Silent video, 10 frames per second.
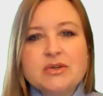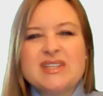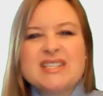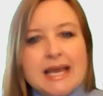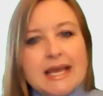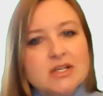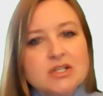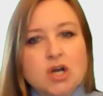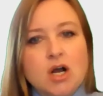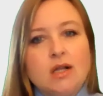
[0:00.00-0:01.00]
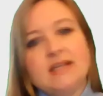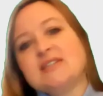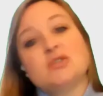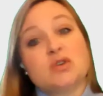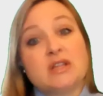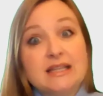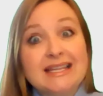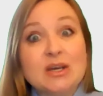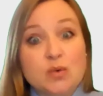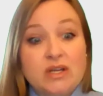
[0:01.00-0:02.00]
So the cytosol is sort of the
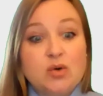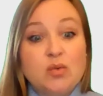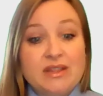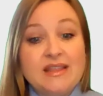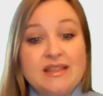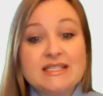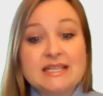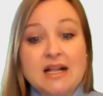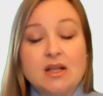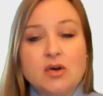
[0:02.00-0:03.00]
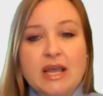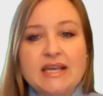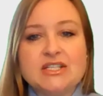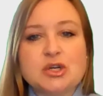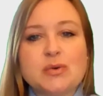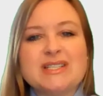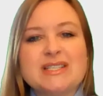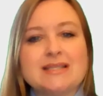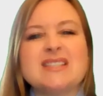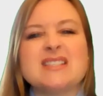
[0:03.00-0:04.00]
liquid within the cell. Okay. So
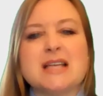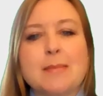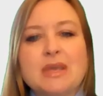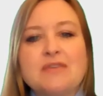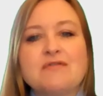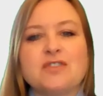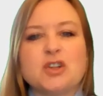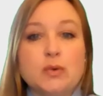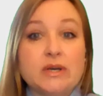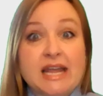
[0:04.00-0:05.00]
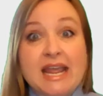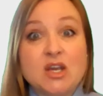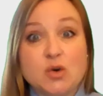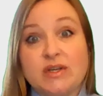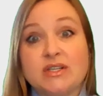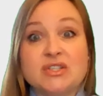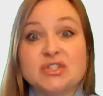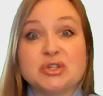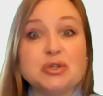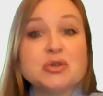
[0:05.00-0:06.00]
it's this semi fluid aqueous
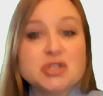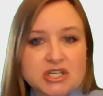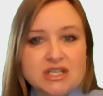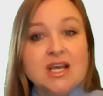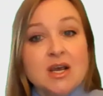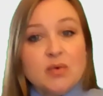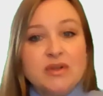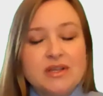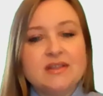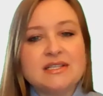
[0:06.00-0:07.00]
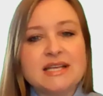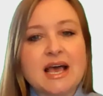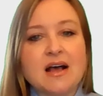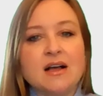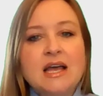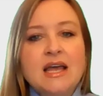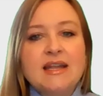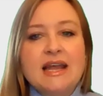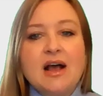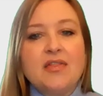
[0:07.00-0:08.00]
solution within the cell.
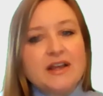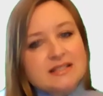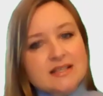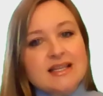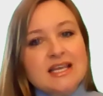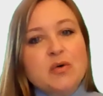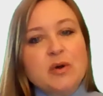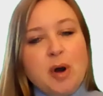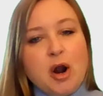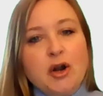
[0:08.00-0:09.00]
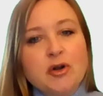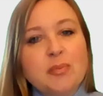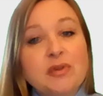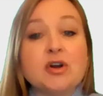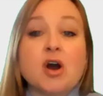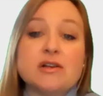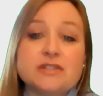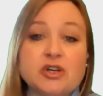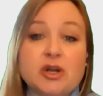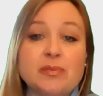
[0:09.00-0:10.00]
Now that's the liquid part, but there
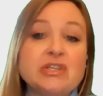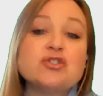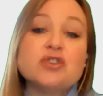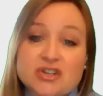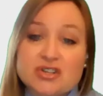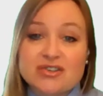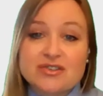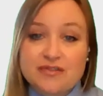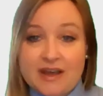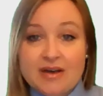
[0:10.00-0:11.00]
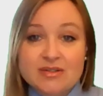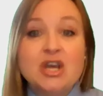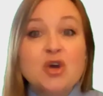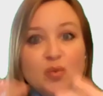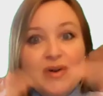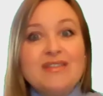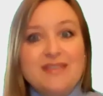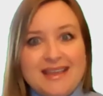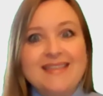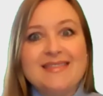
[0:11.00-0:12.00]
also can be structures found
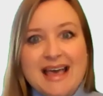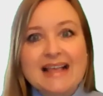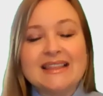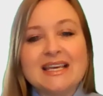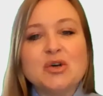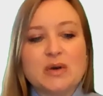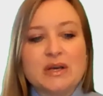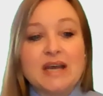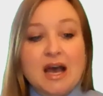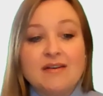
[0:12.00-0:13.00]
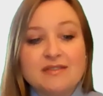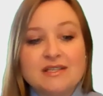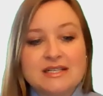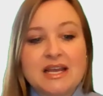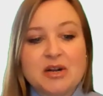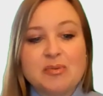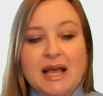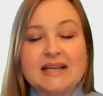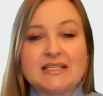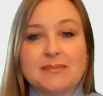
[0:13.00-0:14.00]
within that liquid of the
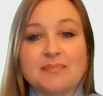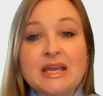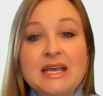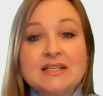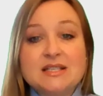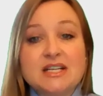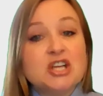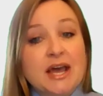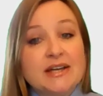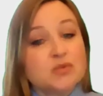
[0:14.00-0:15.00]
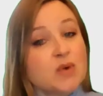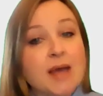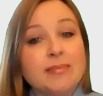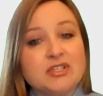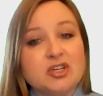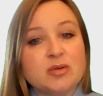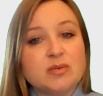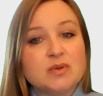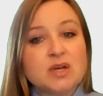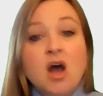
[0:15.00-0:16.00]
cytoplasm such as
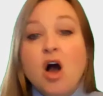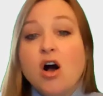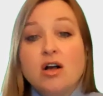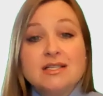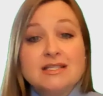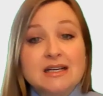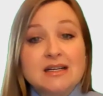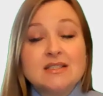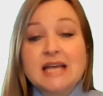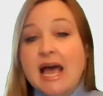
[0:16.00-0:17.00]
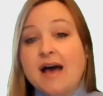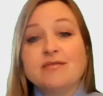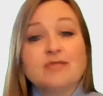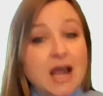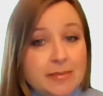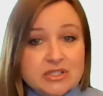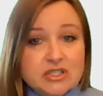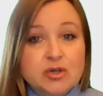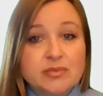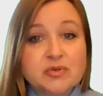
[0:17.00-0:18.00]
ribosomes. All cells have
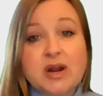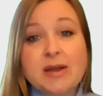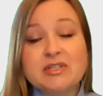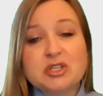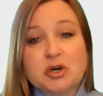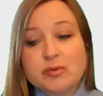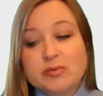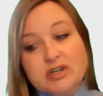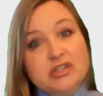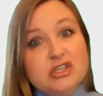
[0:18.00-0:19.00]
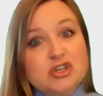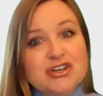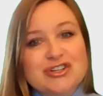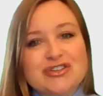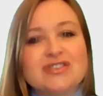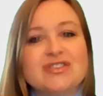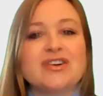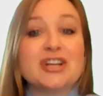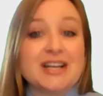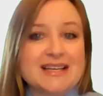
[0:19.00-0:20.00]
ribosomes. Ribosomes are the structures that
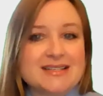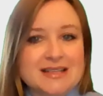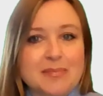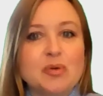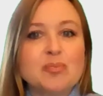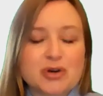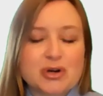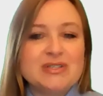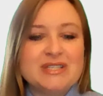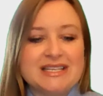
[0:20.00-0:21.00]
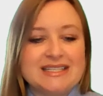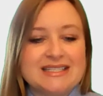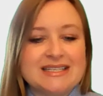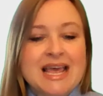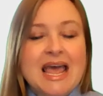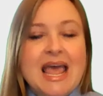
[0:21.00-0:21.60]
are going to assemble proteins.